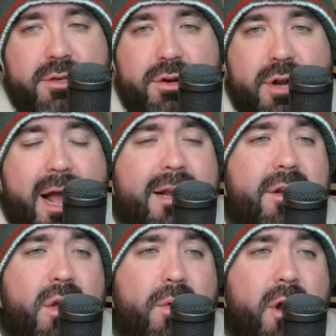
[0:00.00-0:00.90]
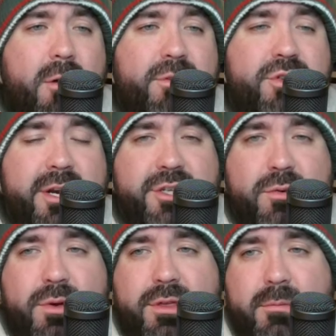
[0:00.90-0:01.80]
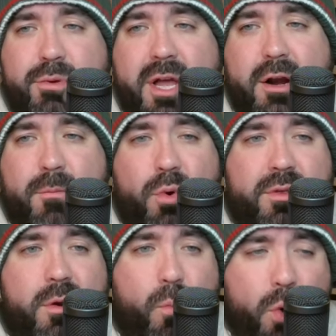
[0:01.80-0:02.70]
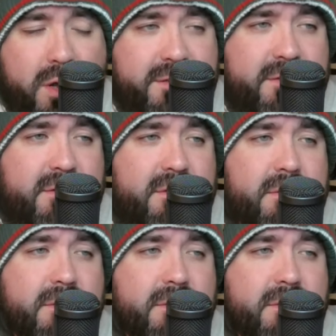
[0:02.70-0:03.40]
you're not going to go to arbitration with the player more than once.